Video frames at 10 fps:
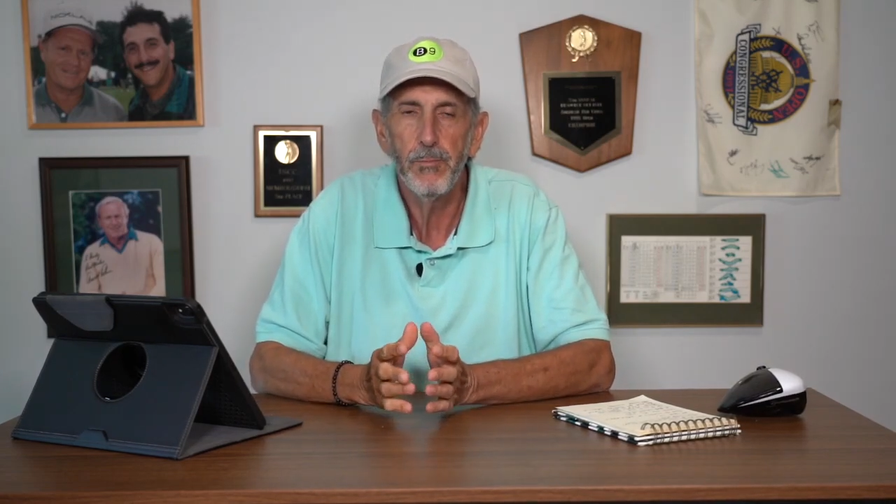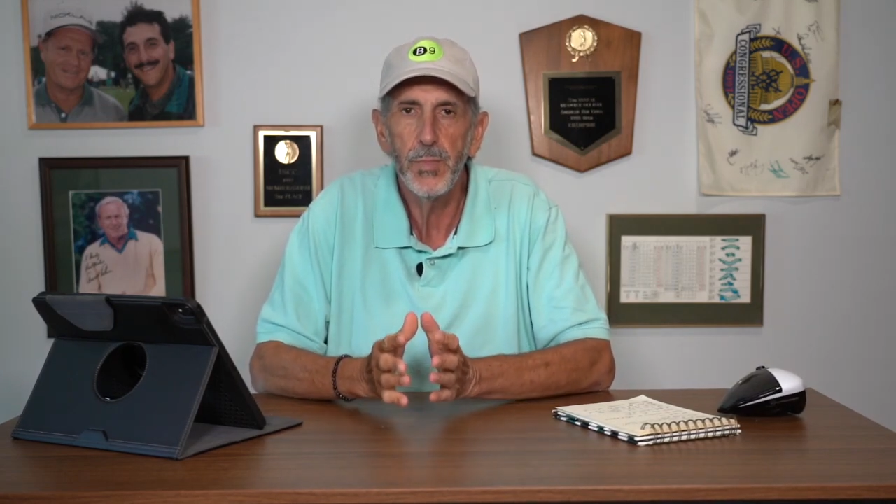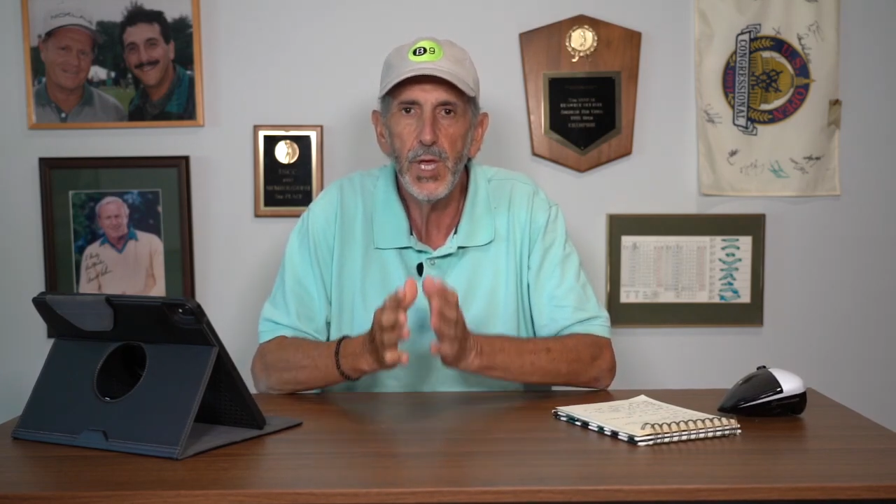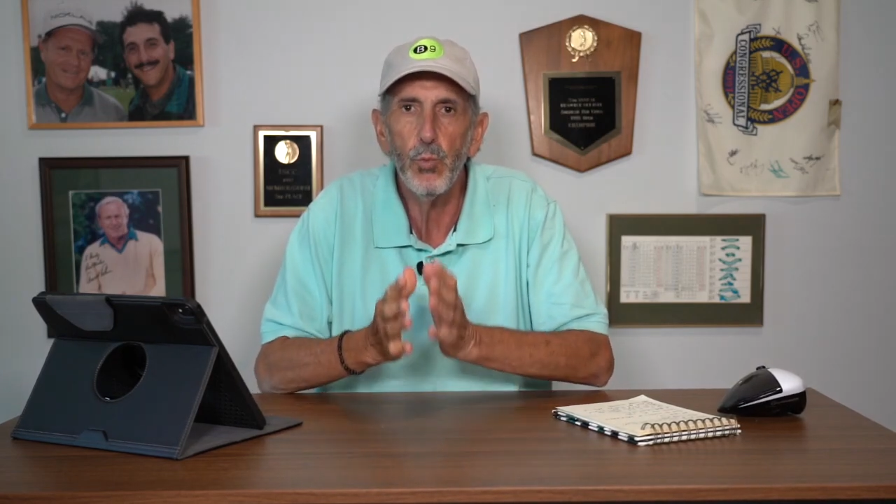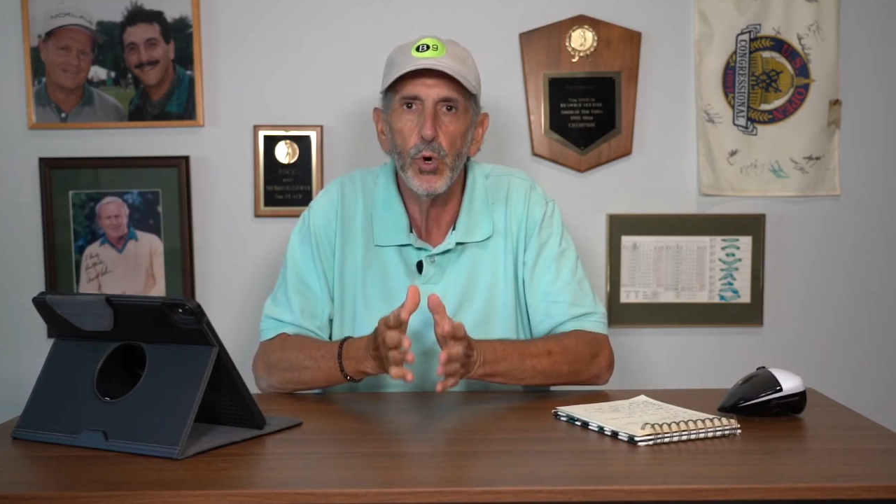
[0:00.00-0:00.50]

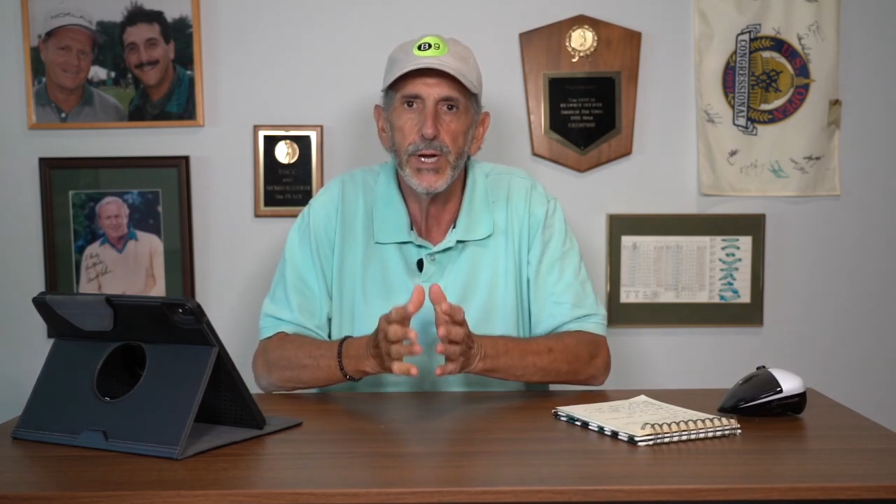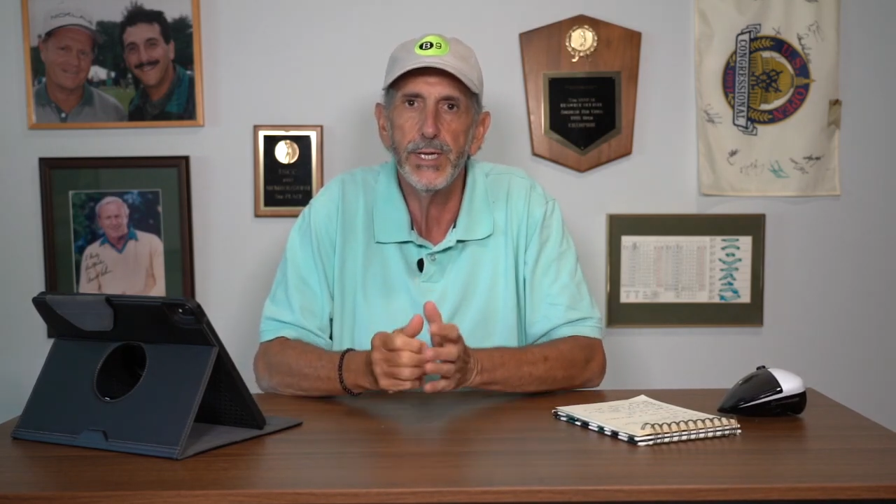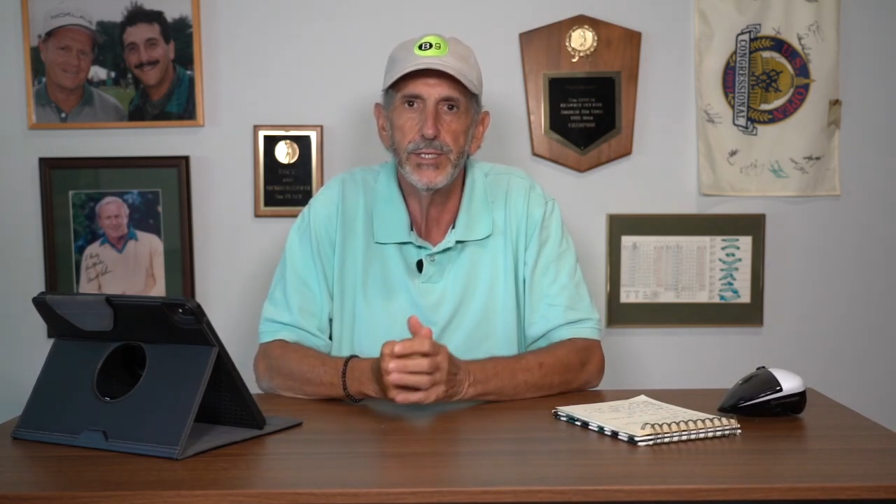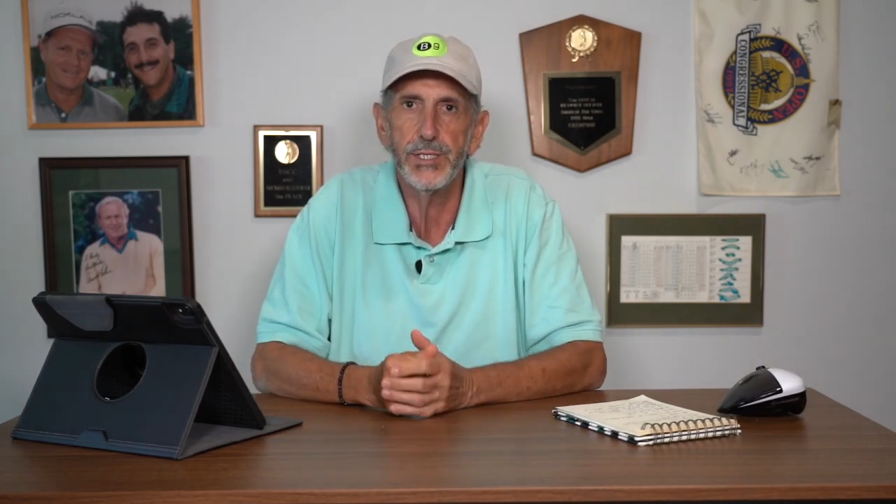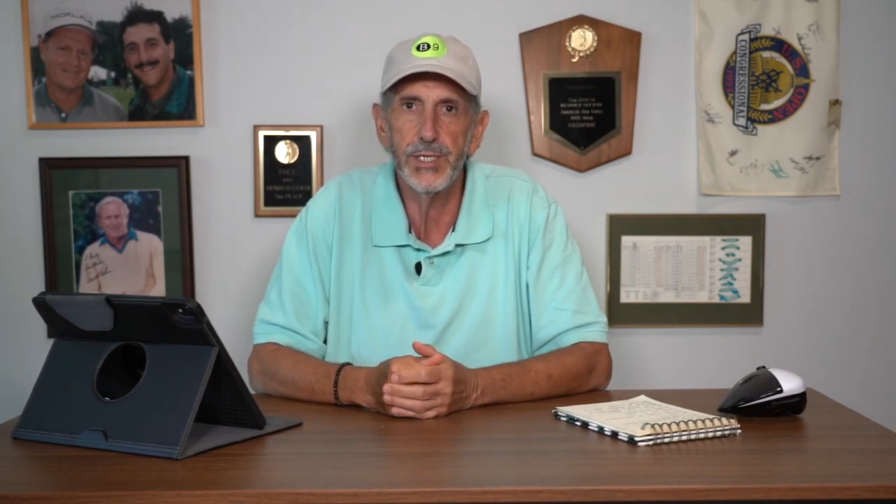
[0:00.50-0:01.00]
they weren't
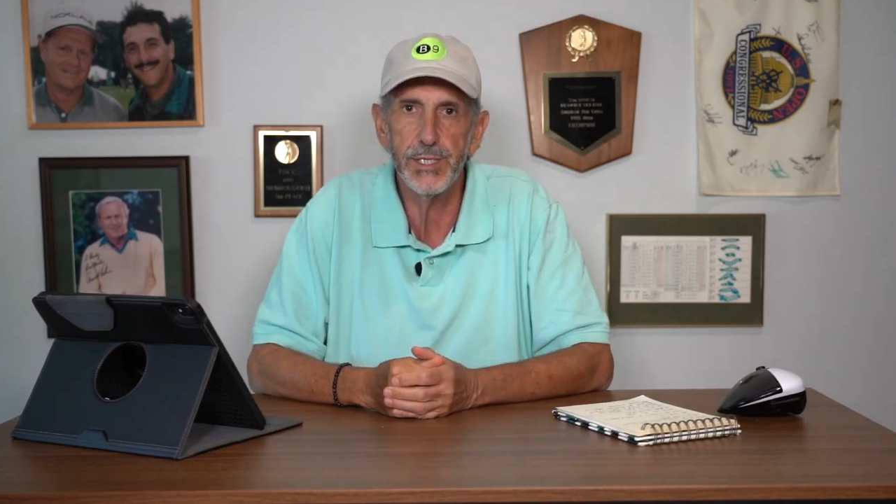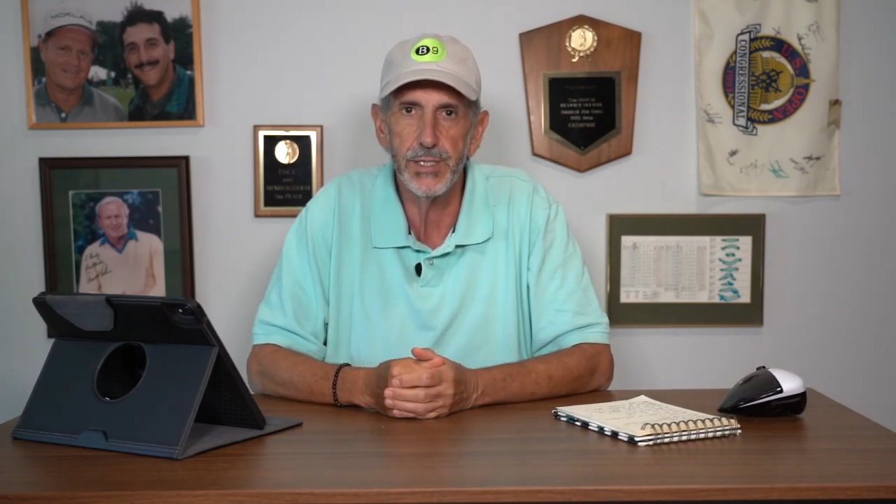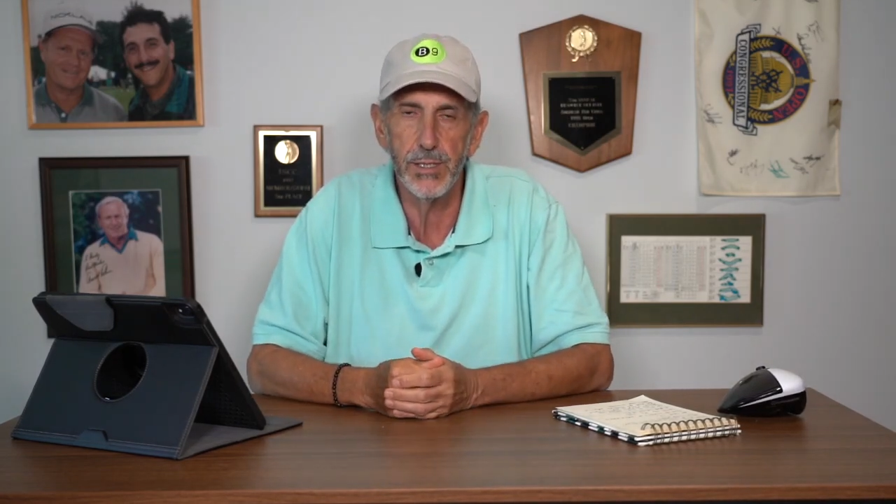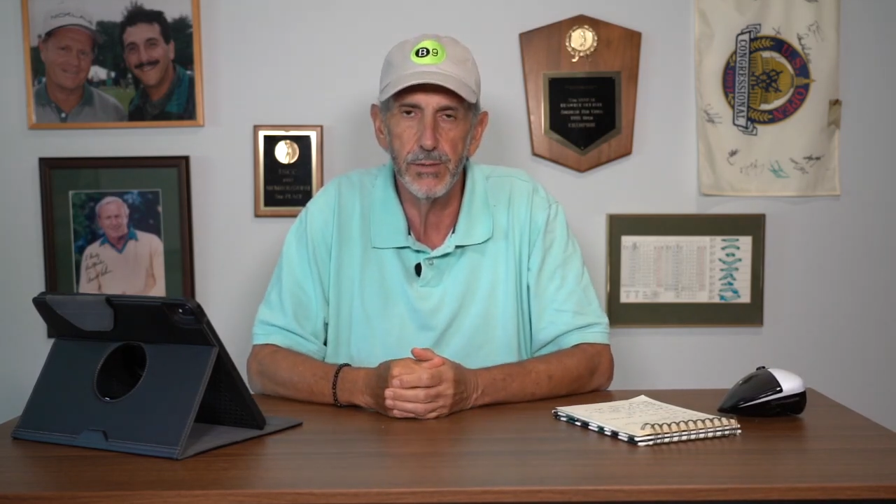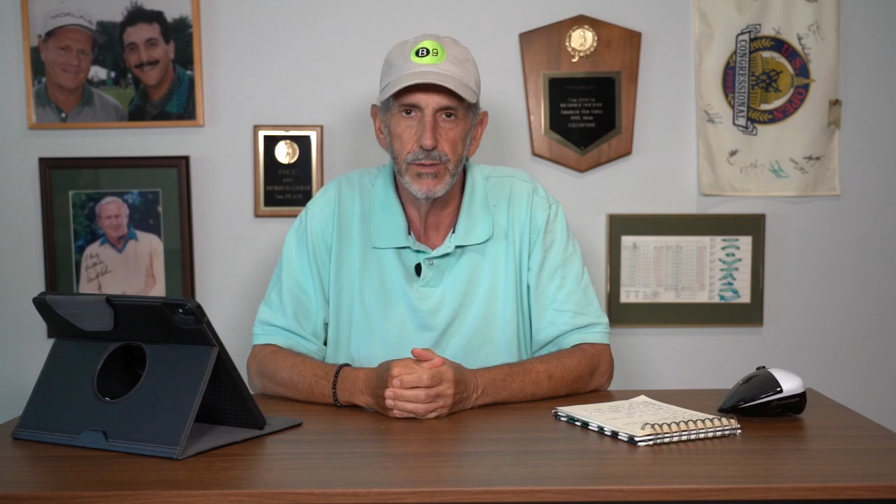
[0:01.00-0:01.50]

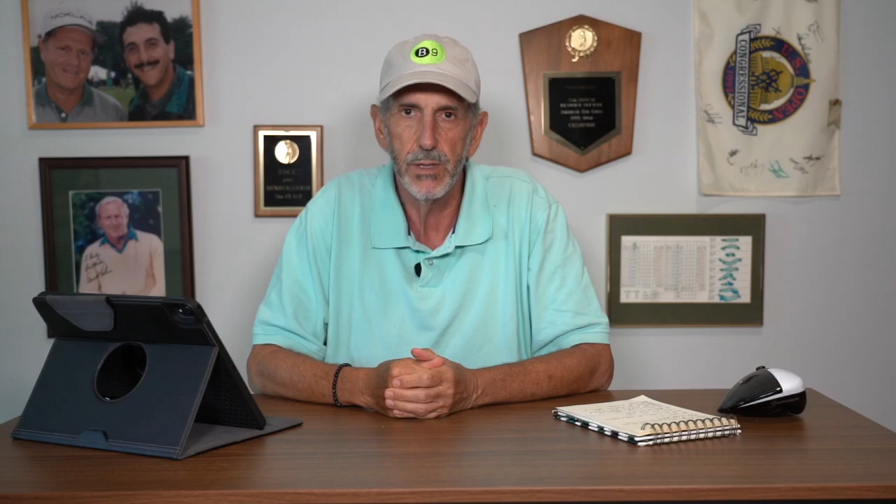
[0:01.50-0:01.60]
consistent